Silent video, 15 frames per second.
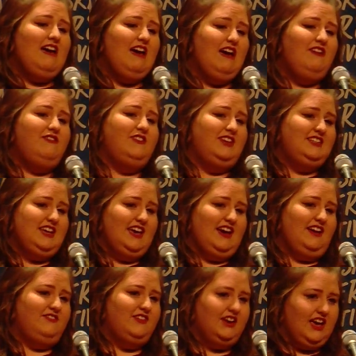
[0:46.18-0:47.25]
every day
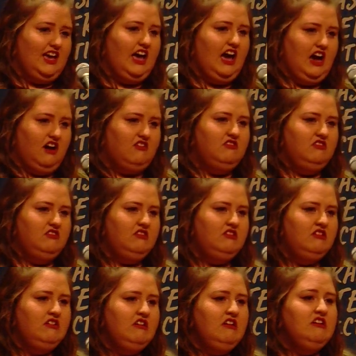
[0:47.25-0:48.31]
I forget how.
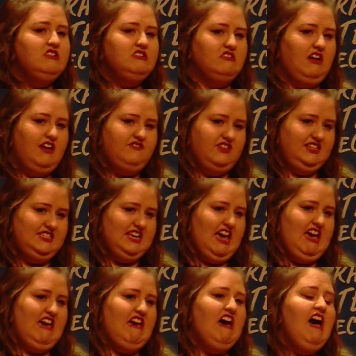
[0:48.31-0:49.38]
So every
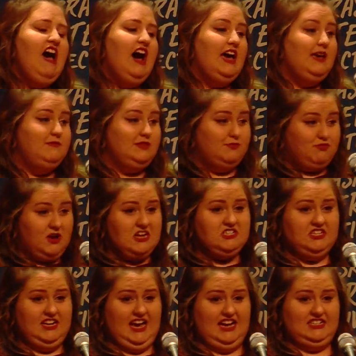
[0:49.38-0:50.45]
day, I am
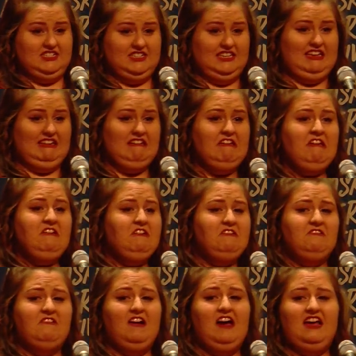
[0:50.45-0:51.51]
Depression Ashley,
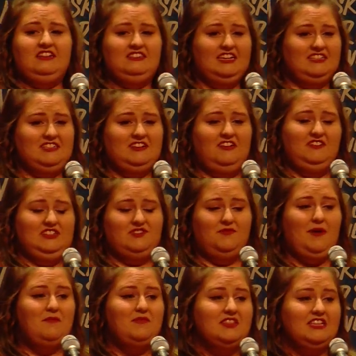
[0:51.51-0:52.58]
who doesn't always
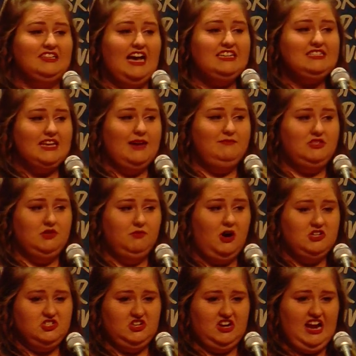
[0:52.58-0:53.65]
remember the last time she
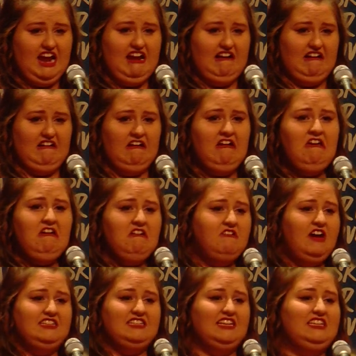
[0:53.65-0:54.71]
washed her hair,
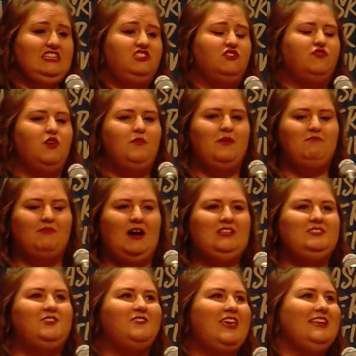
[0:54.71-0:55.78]
who hasn't cleaned her room in
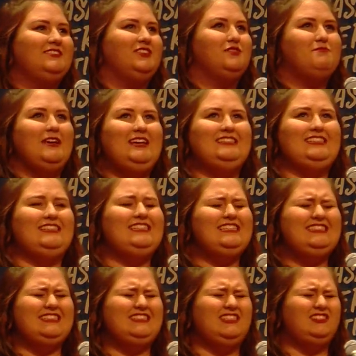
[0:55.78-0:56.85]
months, who cancels plans and
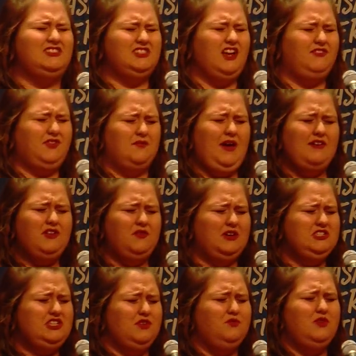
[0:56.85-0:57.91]
distances herself from
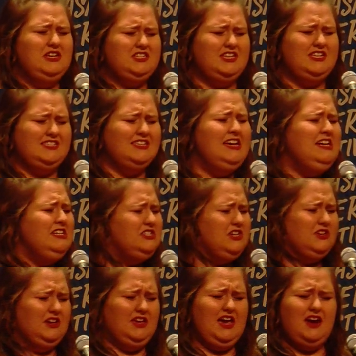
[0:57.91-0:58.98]
everyone she wishes
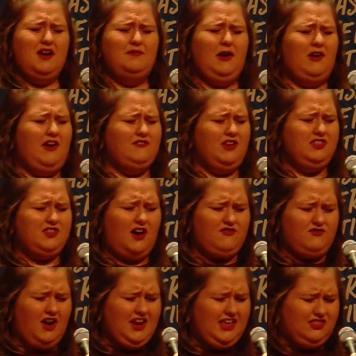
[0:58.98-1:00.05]
she could care about. Every
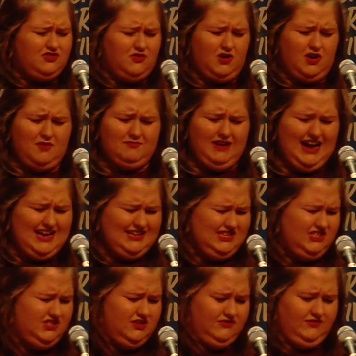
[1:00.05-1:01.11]
thought running through her mind
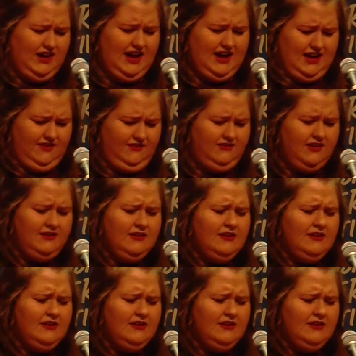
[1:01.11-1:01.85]
is survive.